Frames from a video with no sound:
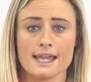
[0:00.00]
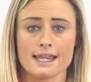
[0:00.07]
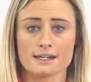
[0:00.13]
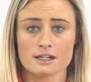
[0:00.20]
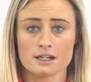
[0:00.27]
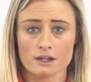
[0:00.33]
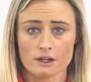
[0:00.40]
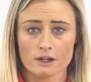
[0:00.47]

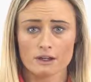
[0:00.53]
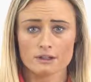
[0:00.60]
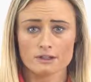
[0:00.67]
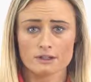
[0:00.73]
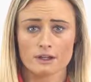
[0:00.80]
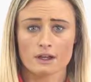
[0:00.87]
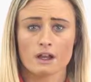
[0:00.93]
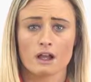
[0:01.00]
In
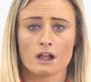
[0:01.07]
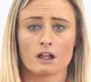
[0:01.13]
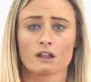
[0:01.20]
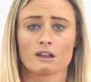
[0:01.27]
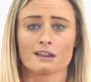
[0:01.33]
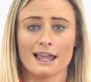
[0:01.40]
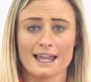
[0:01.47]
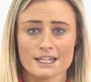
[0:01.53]
girls,
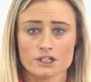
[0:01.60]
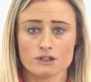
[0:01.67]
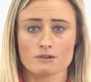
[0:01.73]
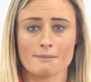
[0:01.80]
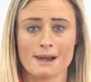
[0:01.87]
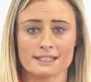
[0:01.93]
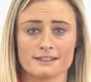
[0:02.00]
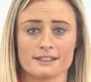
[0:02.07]
less
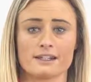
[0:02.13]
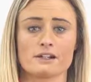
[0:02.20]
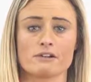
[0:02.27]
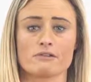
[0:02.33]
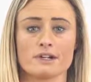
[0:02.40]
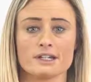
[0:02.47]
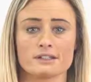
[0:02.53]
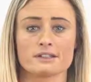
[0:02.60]
dramatic
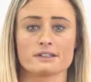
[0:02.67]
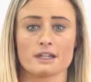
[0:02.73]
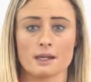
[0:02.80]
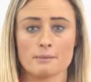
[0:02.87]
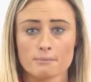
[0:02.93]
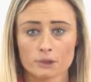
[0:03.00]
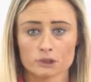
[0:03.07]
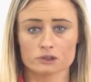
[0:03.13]
increases
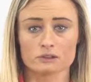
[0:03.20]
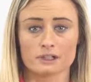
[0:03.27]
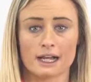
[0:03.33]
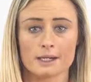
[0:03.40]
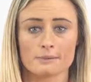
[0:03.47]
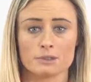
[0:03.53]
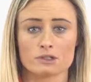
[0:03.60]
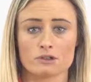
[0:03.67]
in muscle
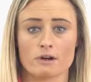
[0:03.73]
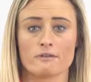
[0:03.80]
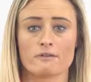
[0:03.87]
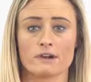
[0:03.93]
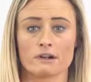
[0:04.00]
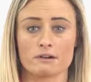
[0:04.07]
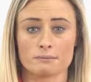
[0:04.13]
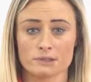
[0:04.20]

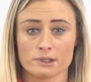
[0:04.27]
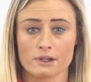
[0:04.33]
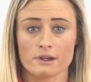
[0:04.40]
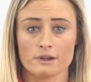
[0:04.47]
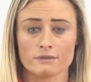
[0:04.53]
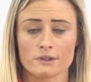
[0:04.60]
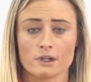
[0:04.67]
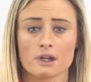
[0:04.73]
hypertrophy are
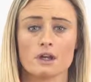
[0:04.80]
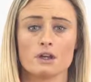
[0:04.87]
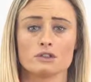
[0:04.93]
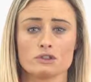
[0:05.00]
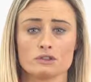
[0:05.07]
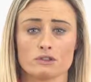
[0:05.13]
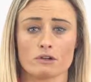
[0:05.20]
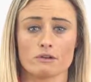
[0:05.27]
observed
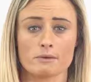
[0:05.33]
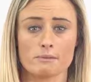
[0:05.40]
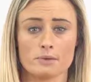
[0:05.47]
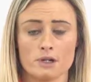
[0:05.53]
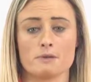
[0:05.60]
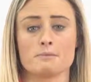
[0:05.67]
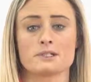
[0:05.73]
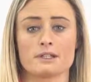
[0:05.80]
during
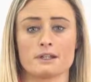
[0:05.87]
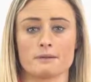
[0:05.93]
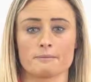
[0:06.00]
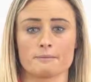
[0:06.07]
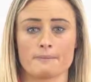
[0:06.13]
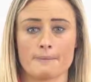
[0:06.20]
puberty.